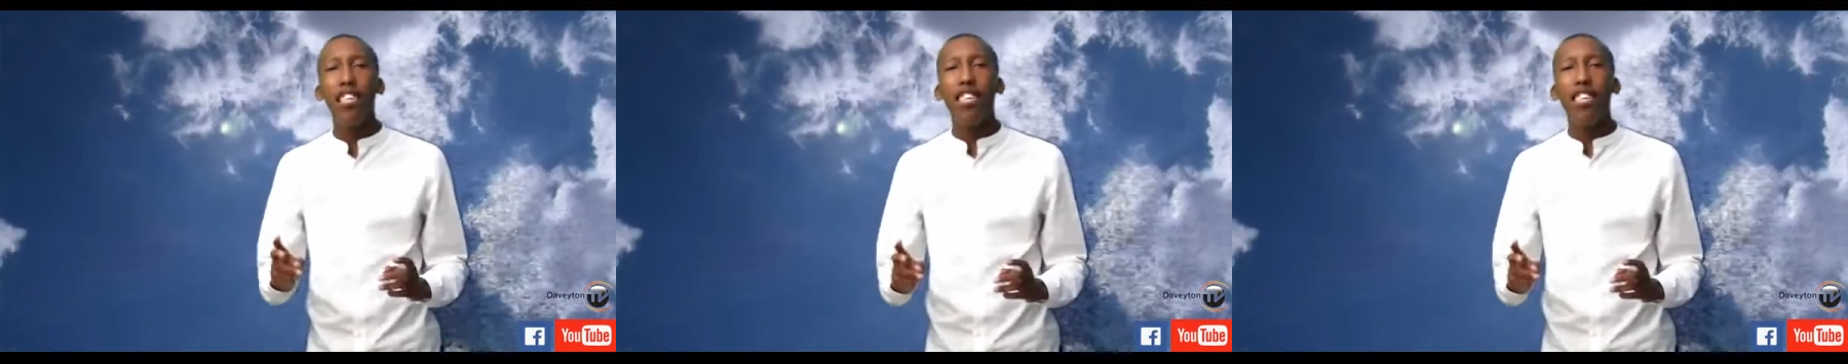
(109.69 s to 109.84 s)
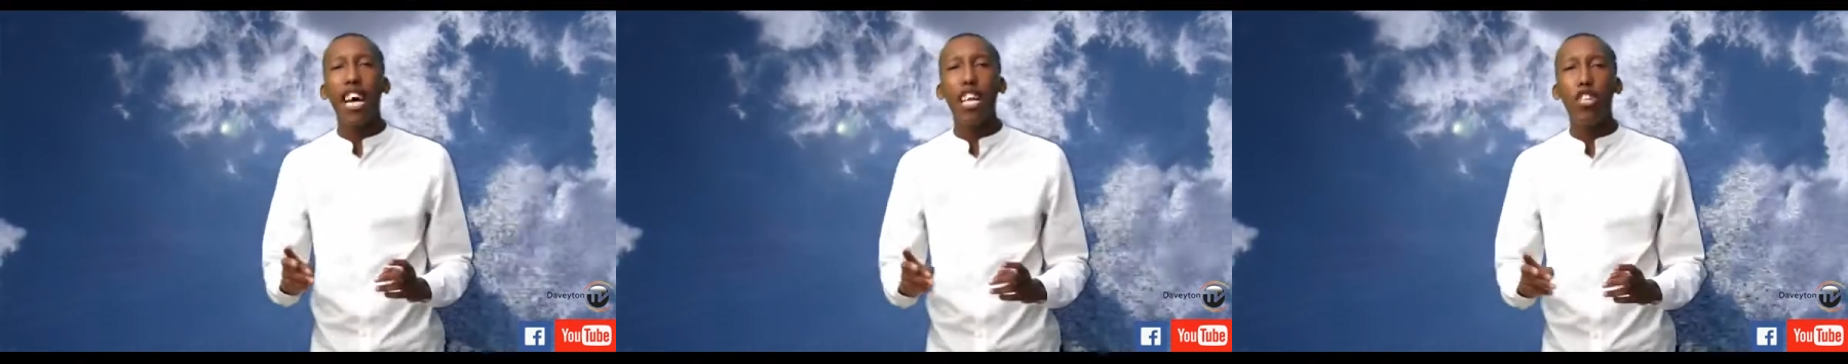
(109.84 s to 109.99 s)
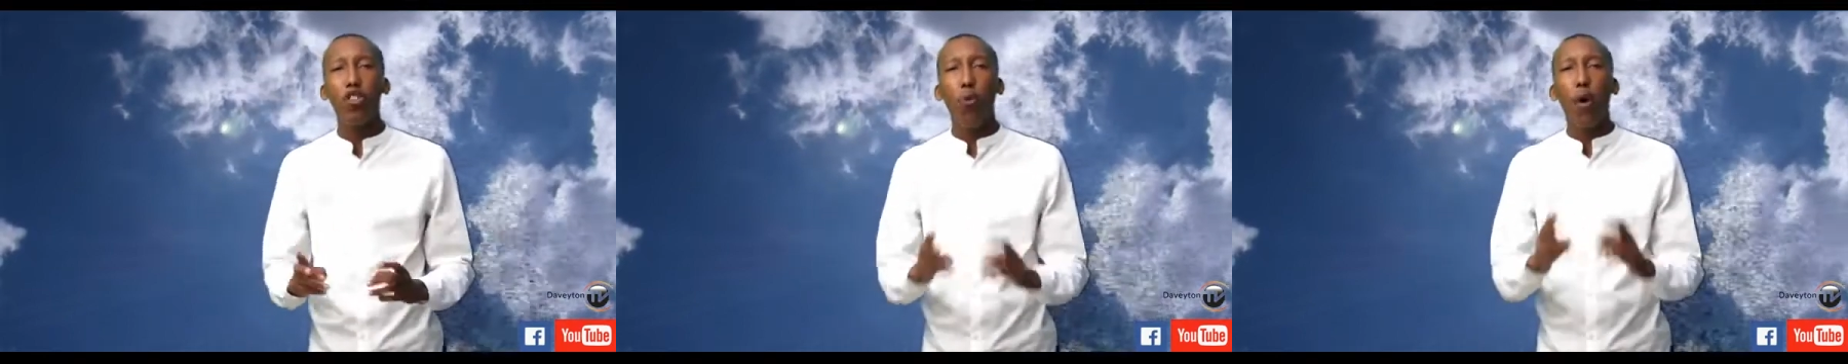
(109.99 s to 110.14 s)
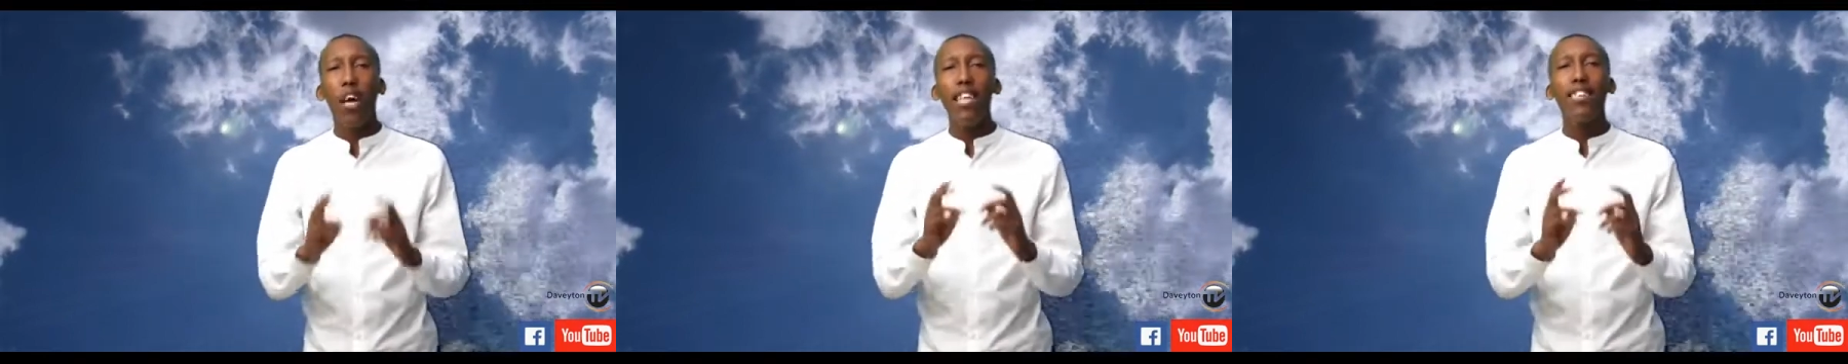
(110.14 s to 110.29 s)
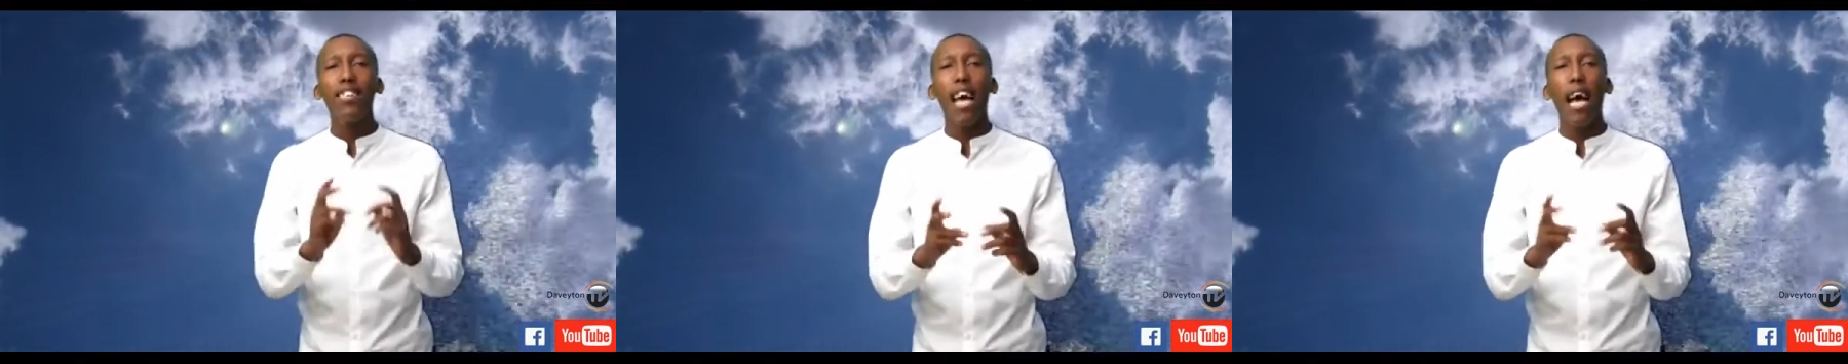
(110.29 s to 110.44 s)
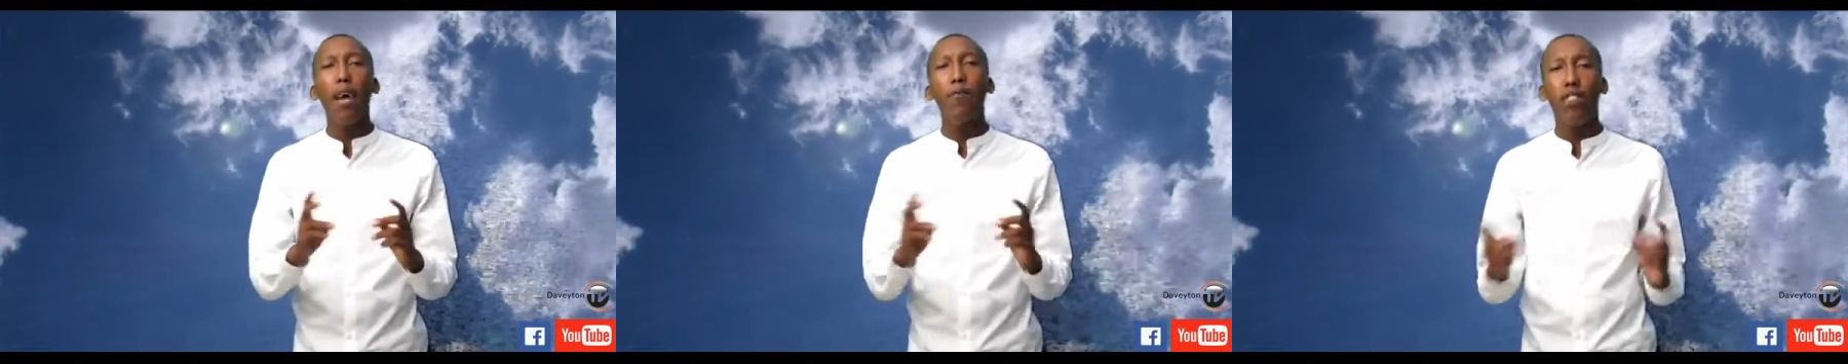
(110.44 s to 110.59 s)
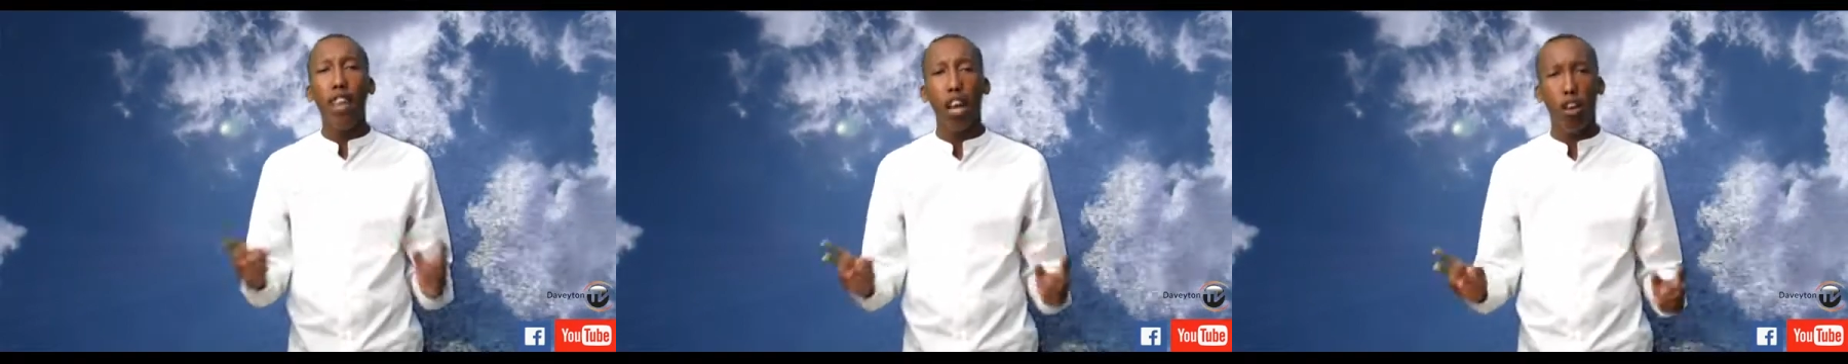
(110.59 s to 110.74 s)
that when
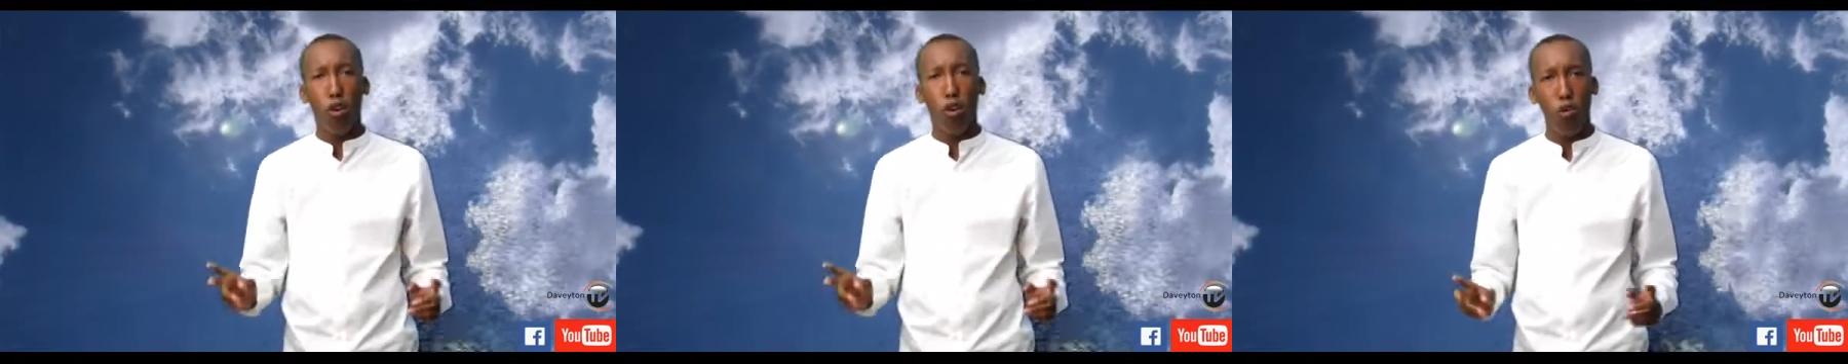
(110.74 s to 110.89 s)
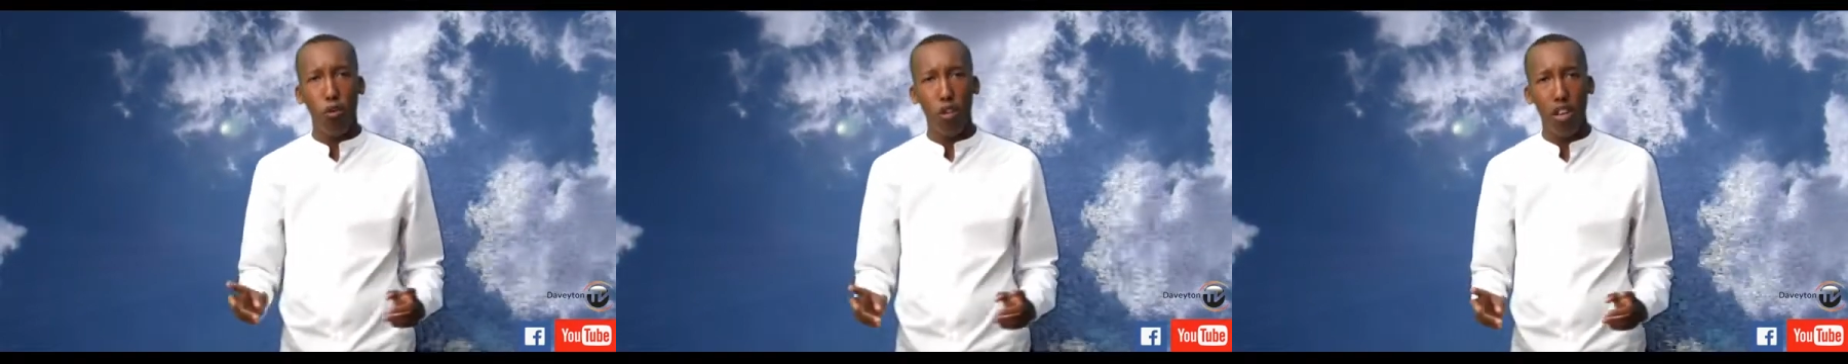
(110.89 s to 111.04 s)
times are good,